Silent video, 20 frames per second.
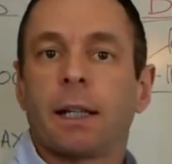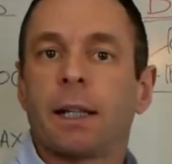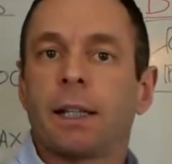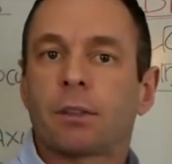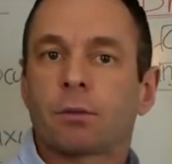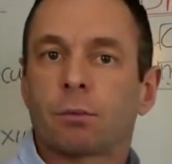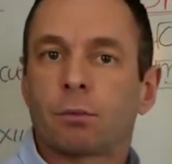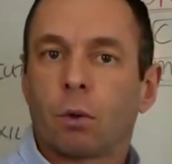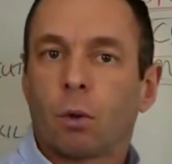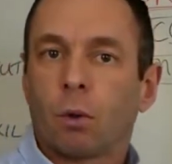
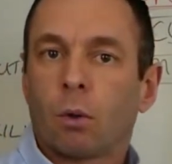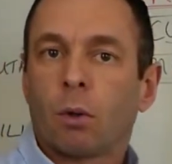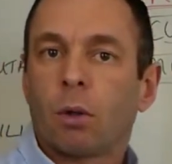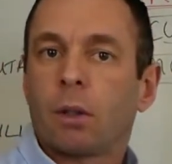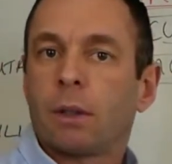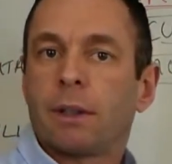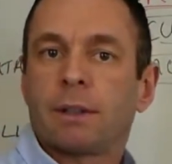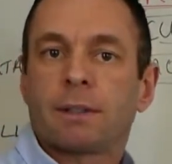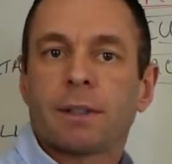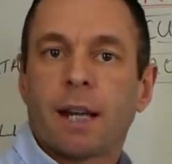Its
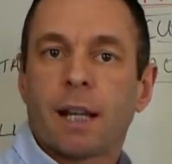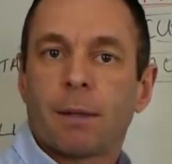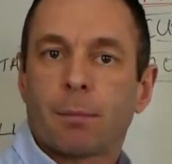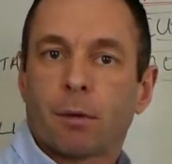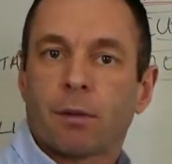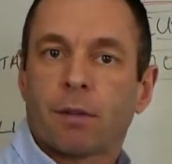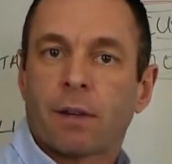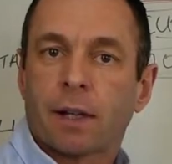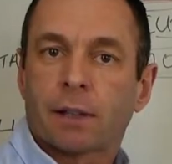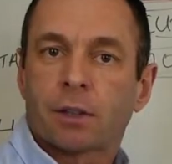role is
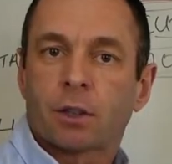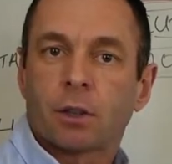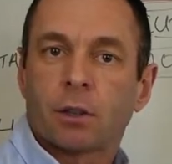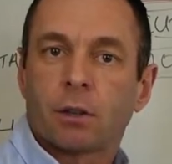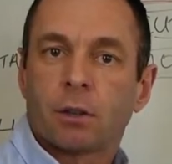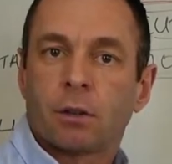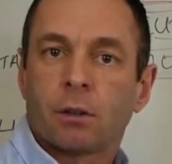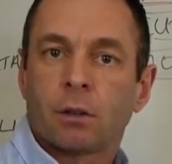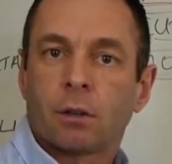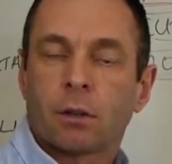elbow
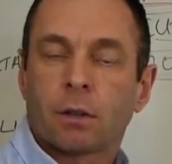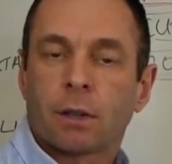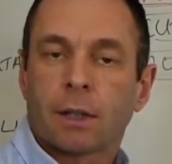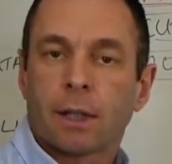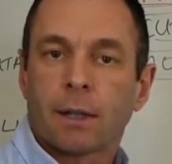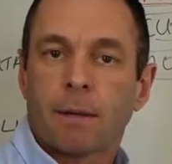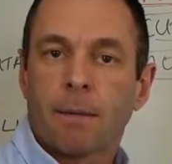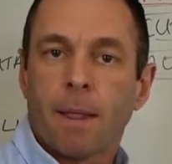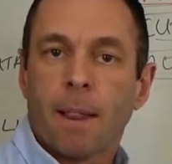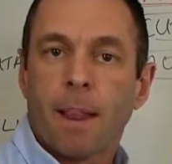flexion,
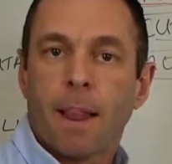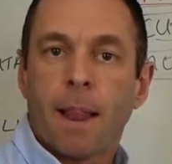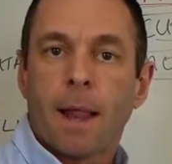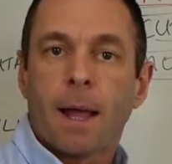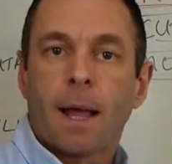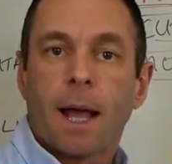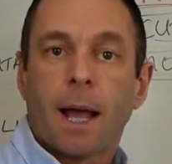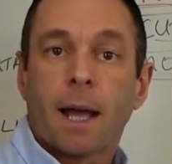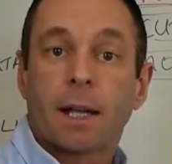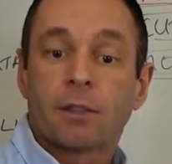okay,
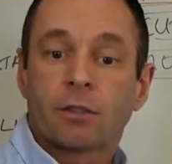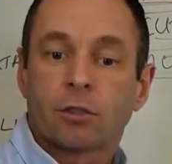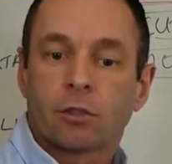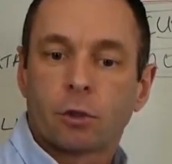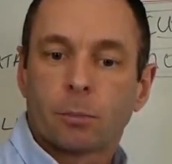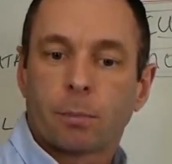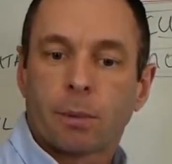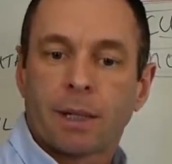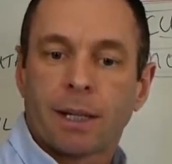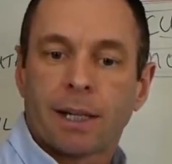and
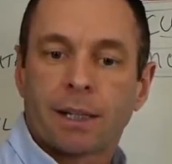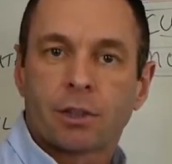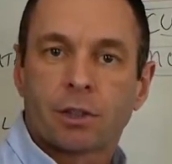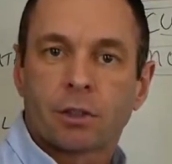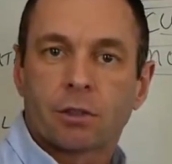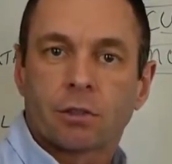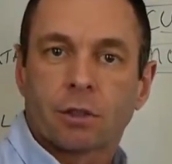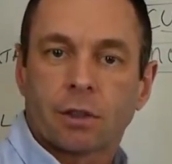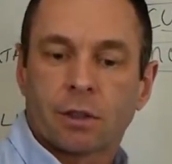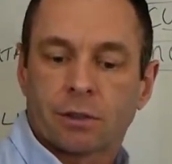
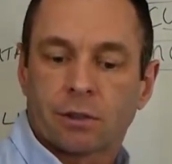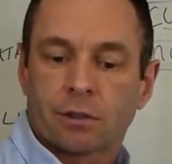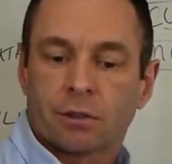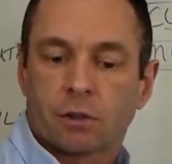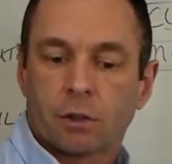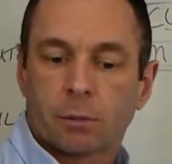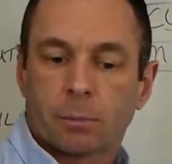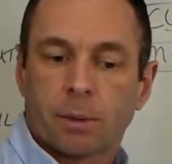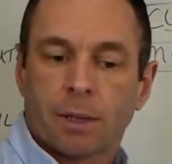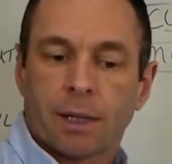supination. So this is
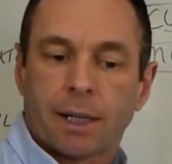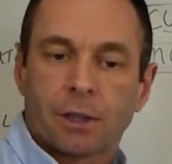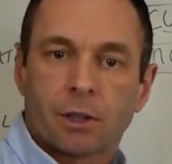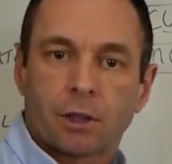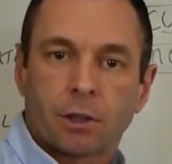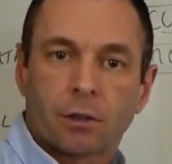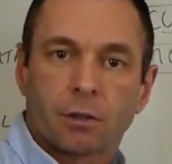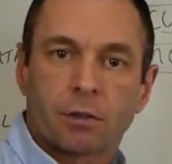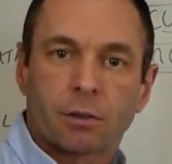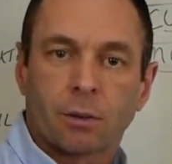
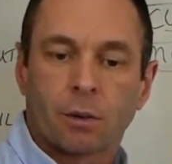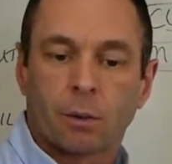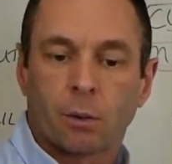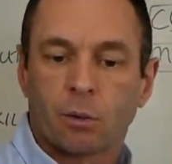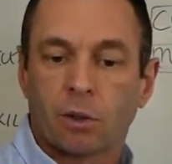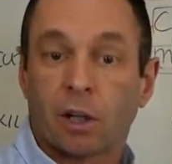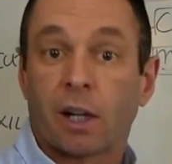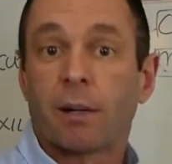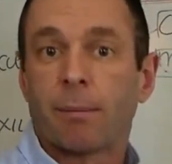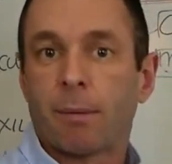supination.
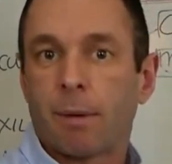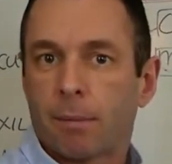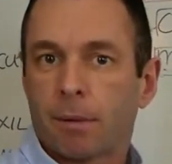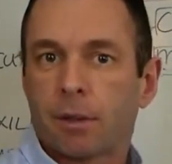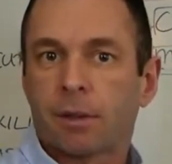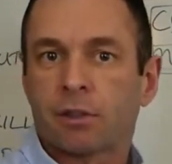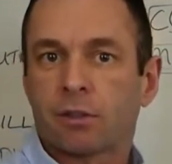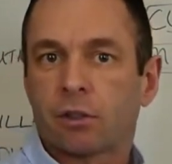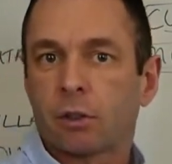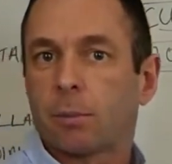So I
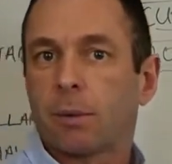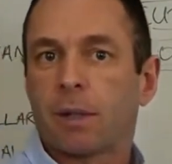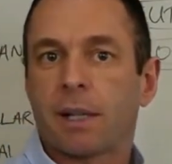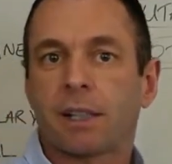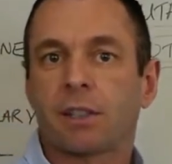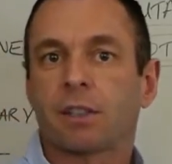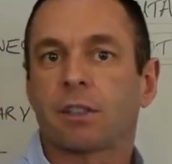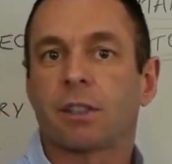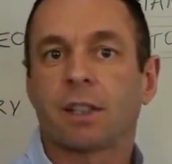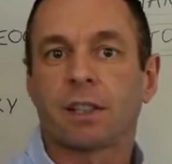remember
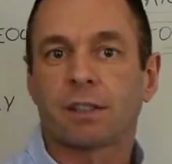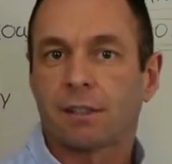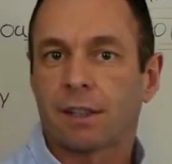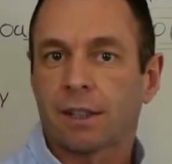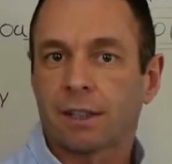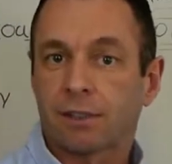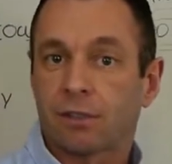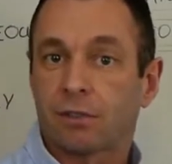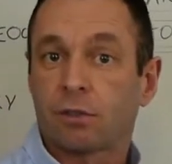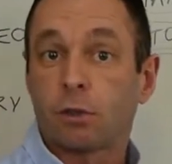supination as
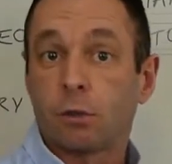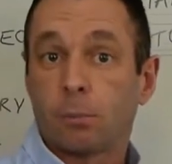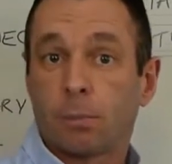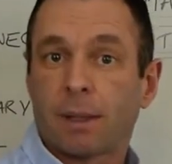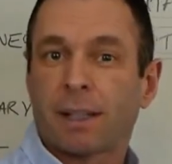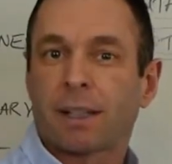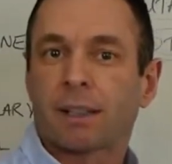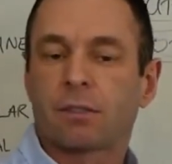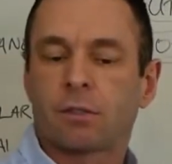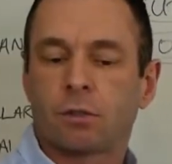like soup,
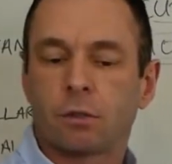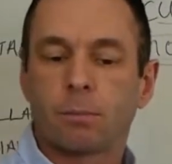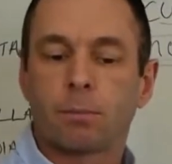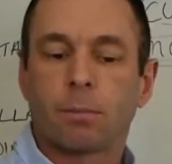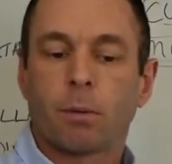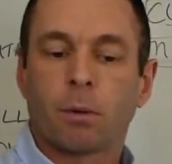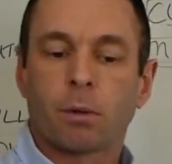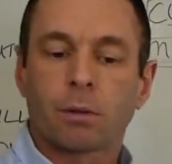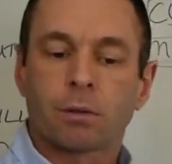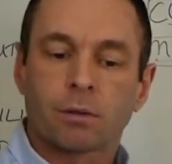like a soup
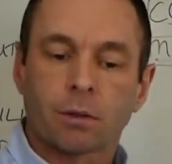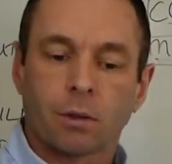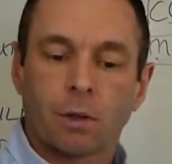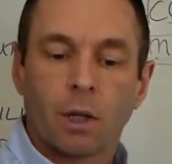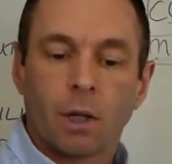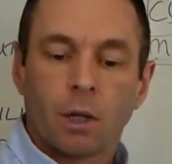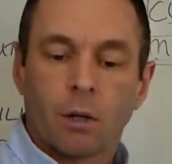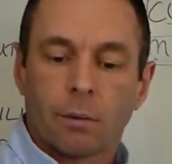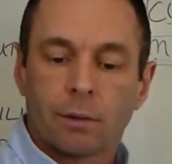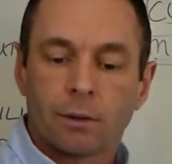bowl. So
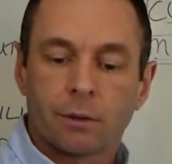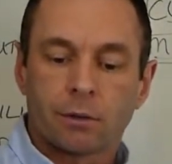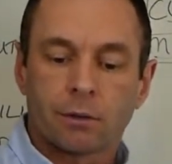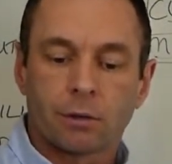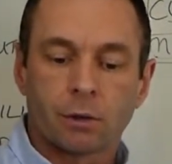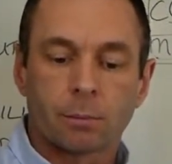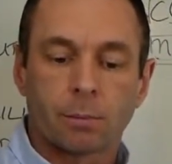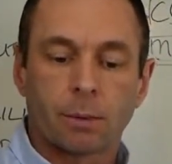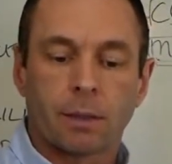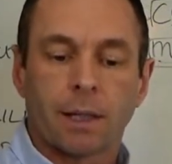when you
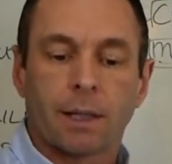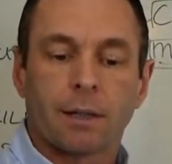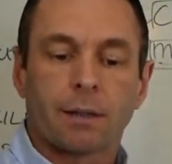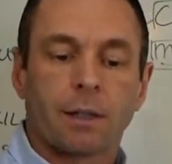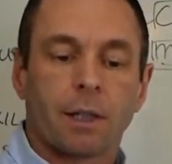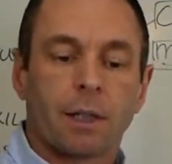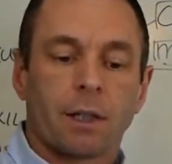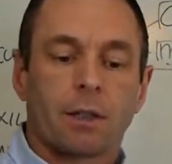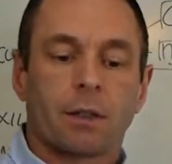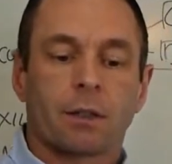supinate,
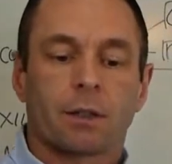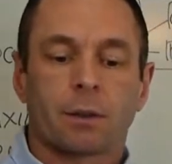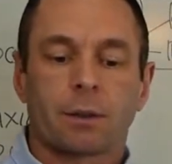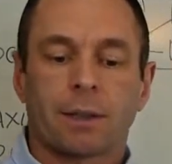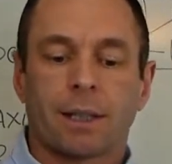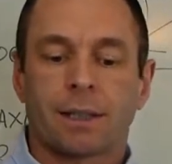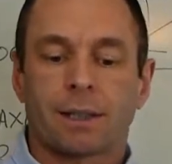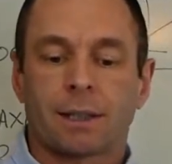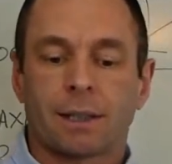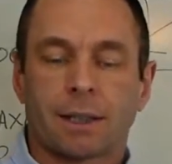you're
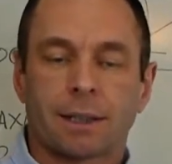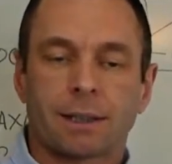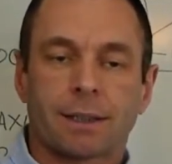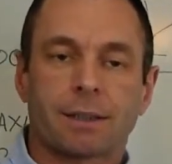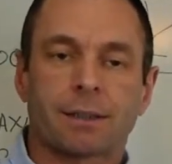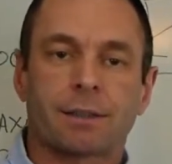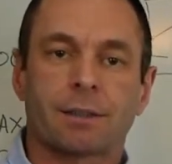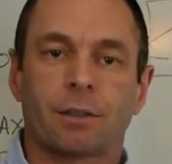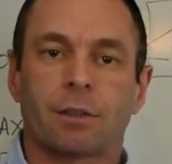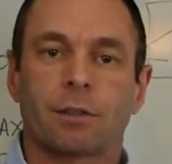creating like
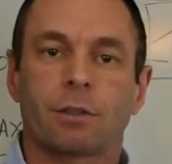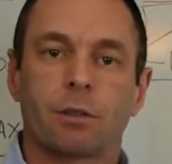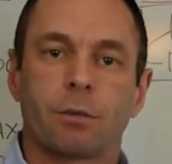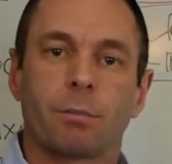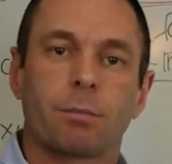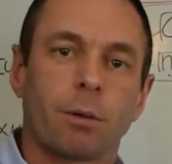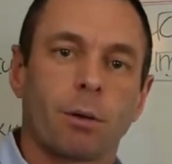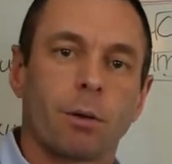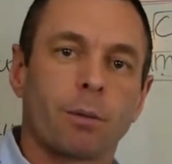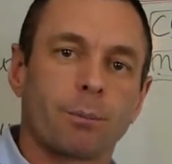this
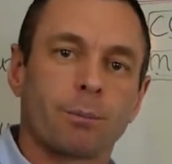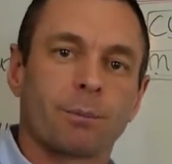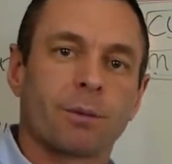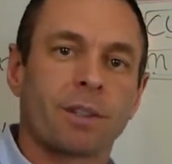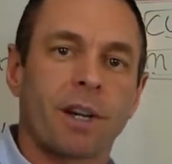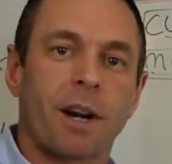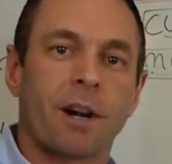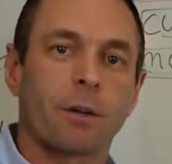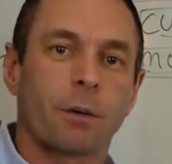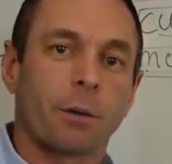soup bowl
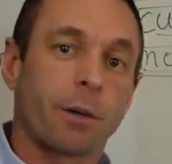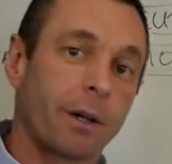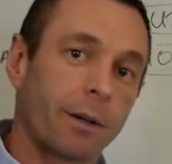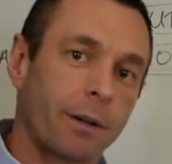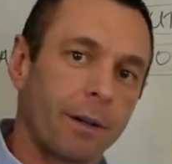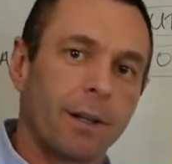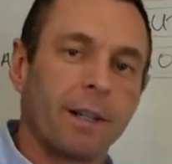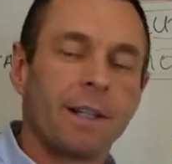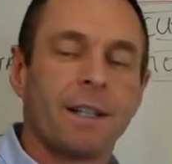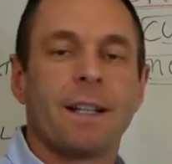scenario
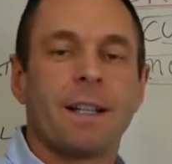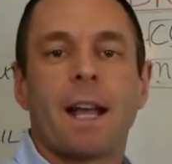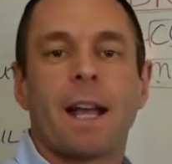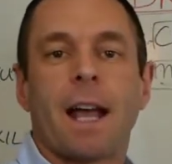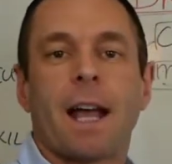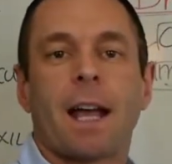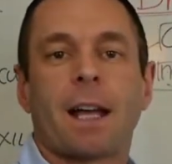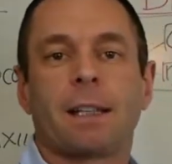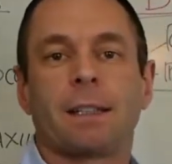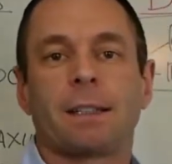here.
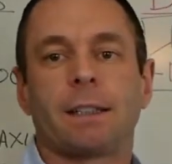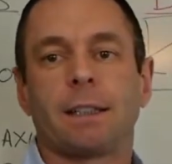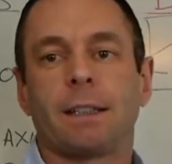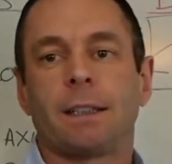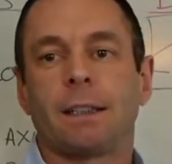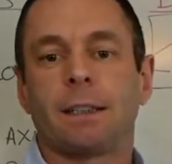And